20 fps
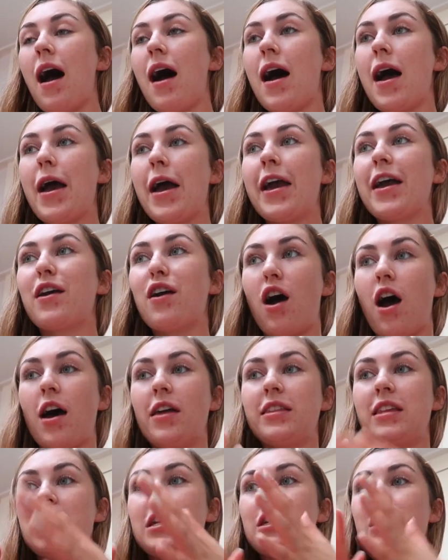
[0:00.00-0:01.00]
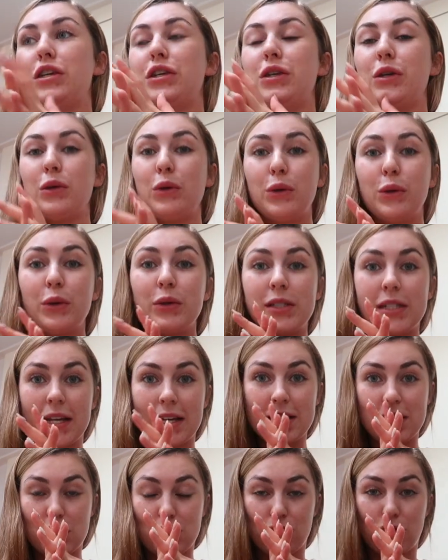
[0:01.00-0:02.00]
I got the
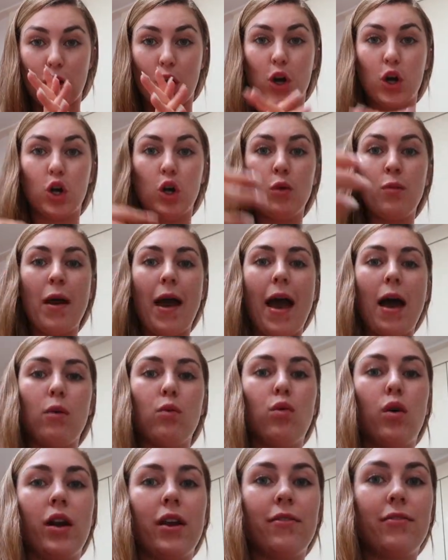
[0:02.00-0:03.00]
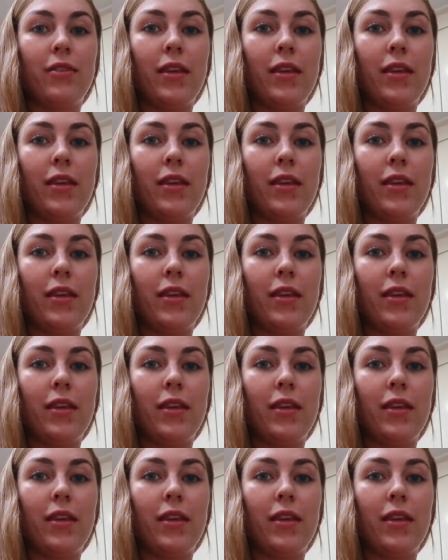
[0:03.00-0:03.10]
cutest robe at one of